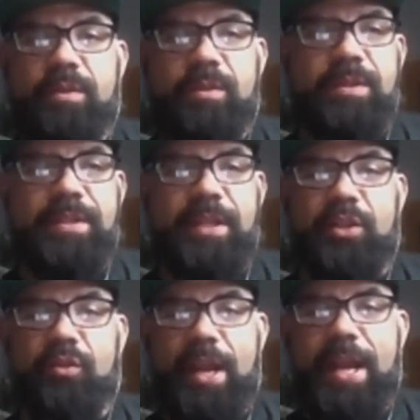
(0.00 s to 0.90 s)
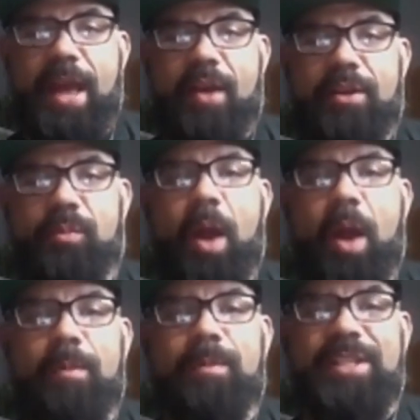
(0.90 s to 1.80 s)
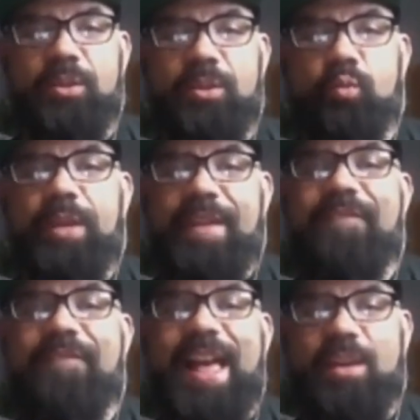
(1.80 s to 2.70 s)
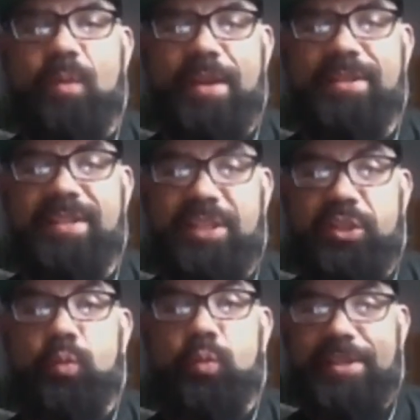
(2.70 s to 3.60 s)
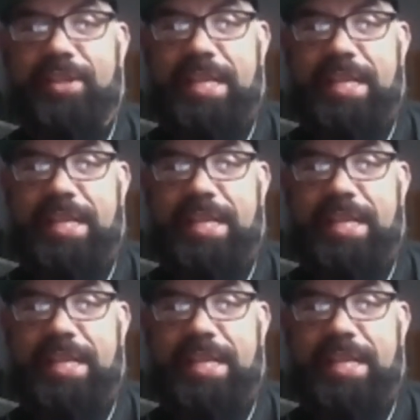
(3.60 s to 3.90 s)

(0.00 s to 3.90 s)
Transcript: I'm just telling you right now, you probably should reevaluate your situation.